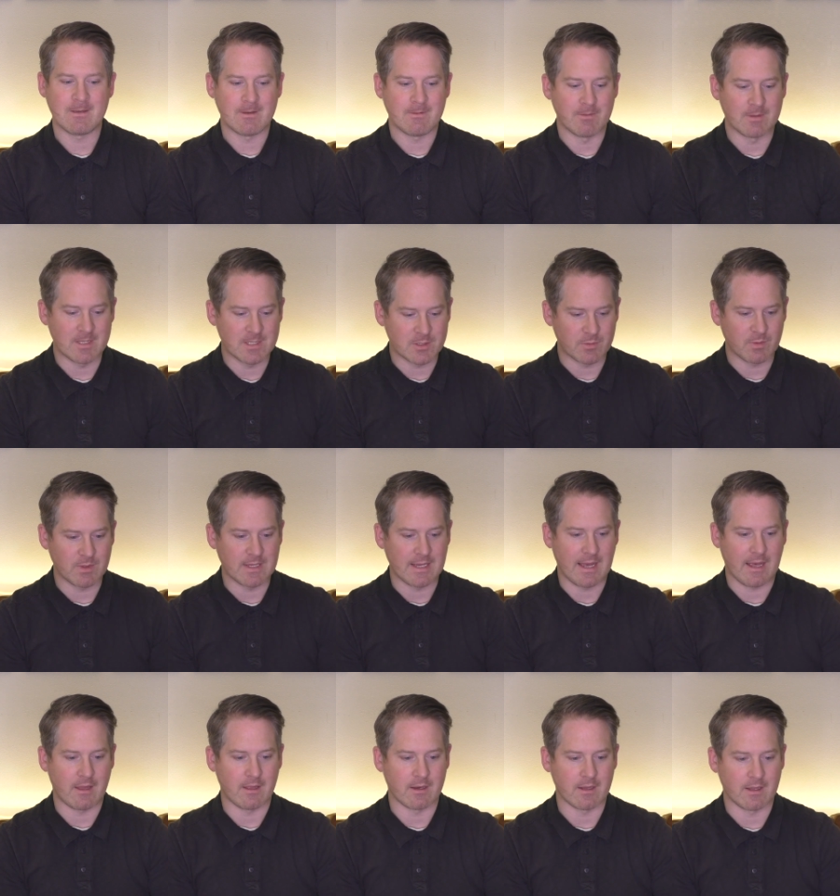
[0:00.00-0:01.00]
with this
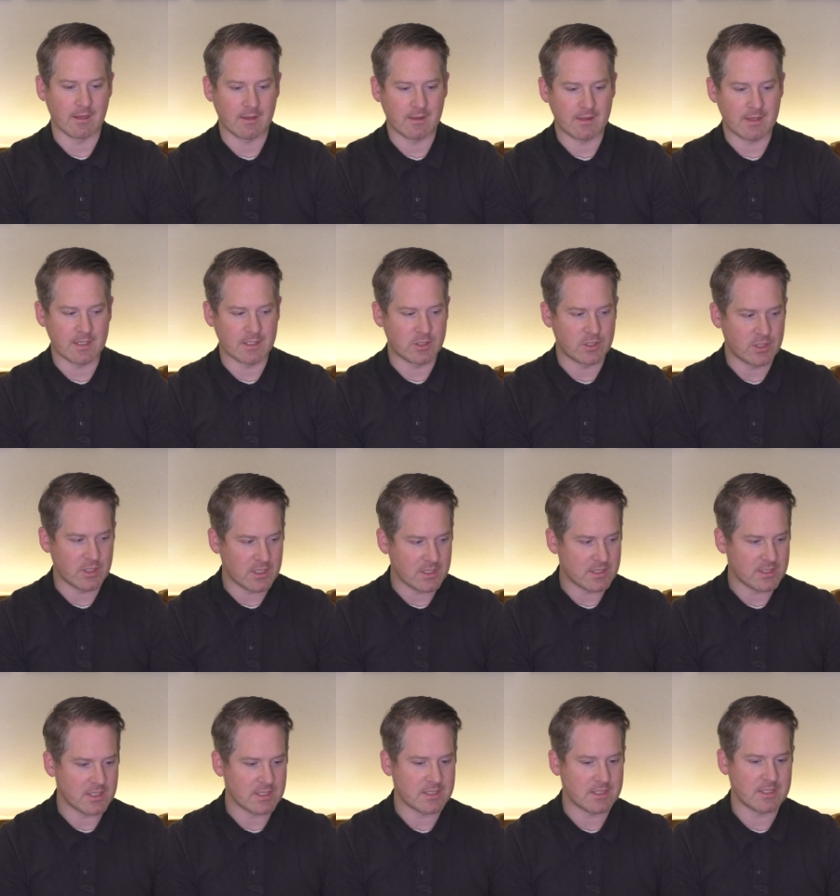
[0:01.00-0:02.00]
reality that
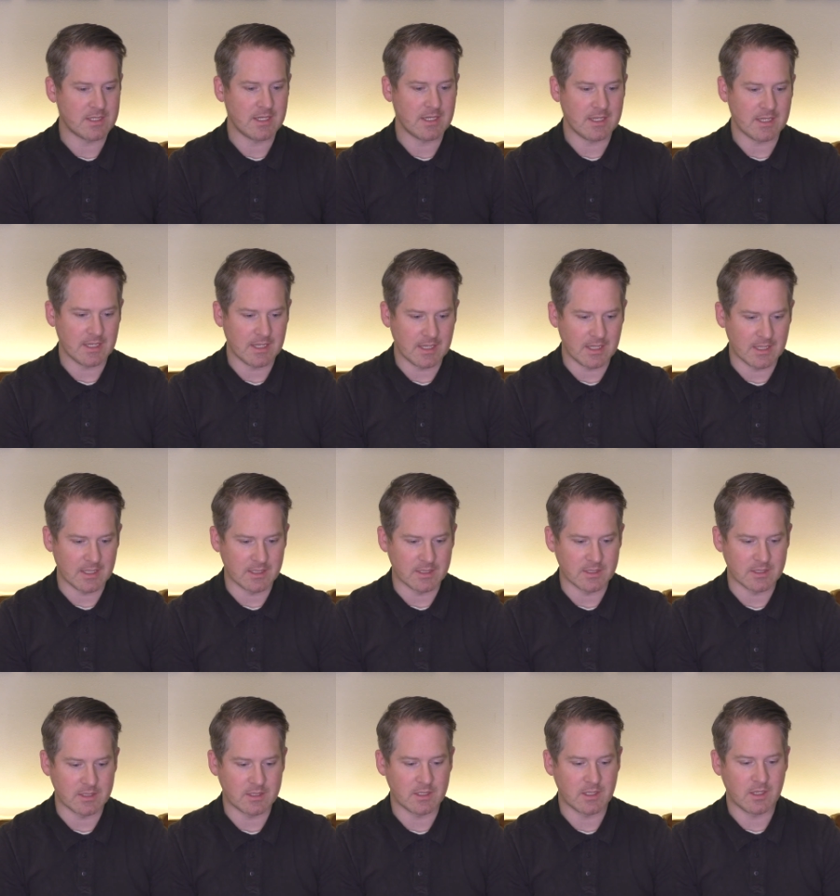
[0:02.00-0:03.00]
Jesus
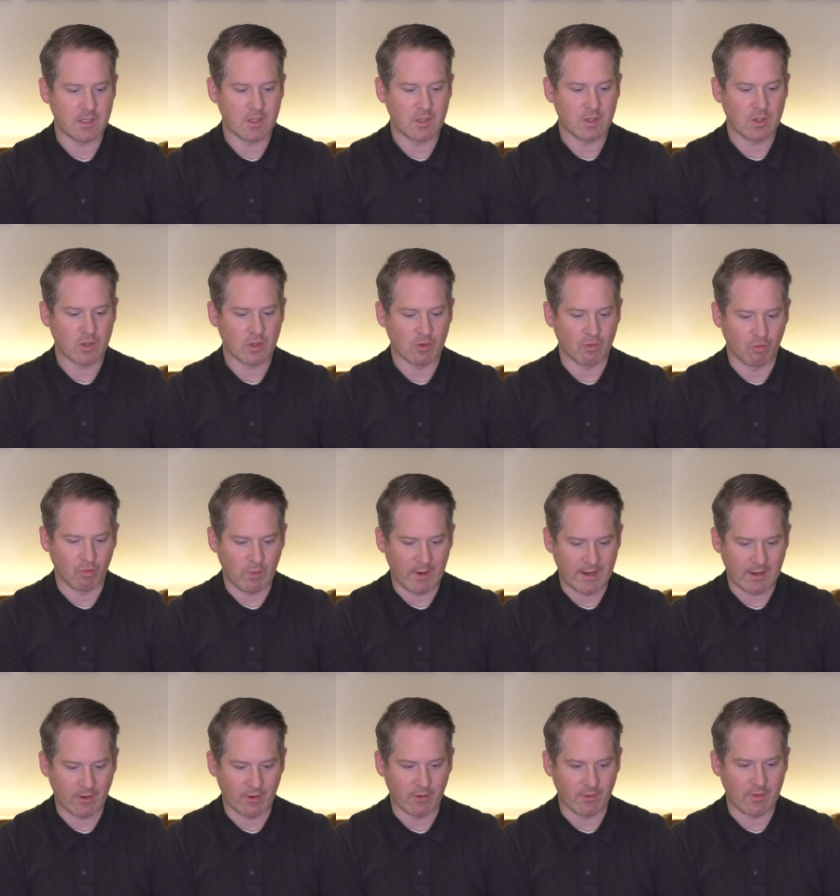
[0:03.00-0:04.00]
is
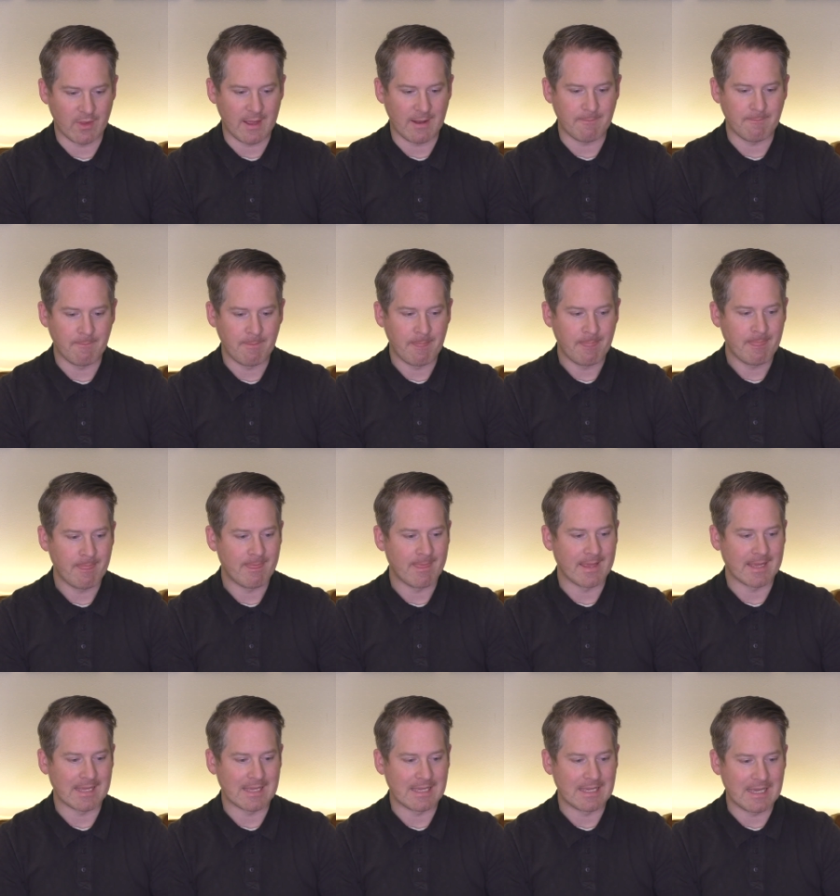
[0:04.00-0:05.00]
greater, that,
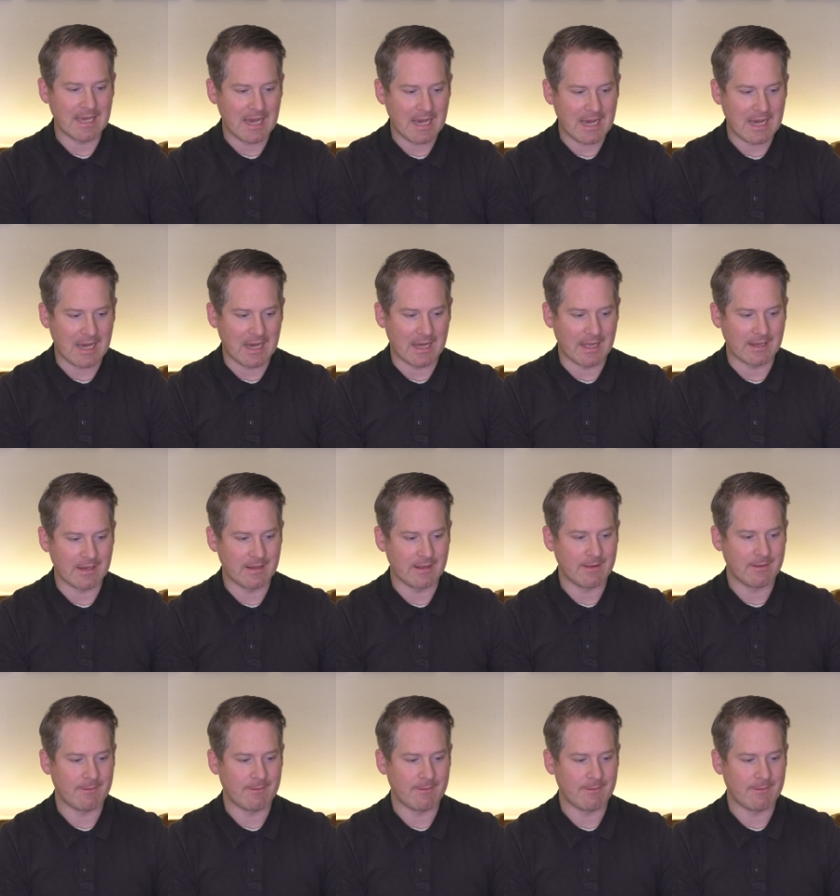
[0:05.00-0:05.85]
that God